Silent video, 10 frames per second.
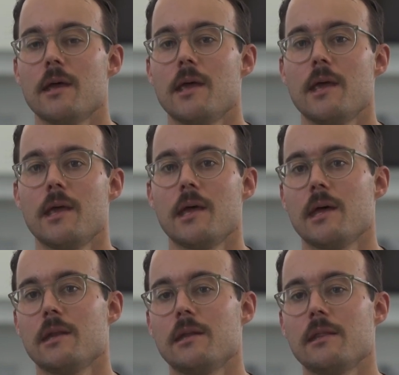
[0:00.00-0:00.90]

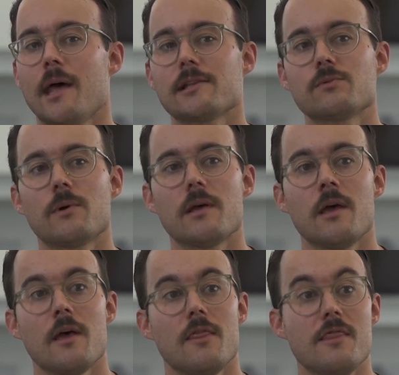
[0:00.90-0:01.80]
And that's what
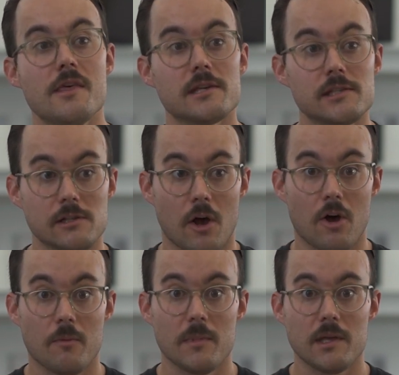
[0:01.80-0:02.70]
this
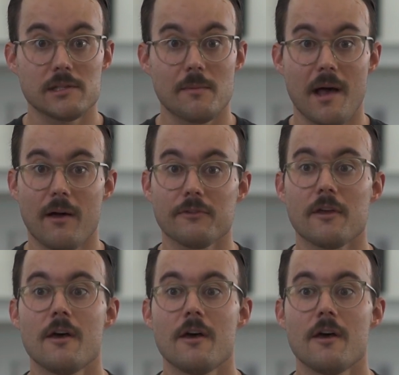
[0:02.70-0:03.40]
psalm is about.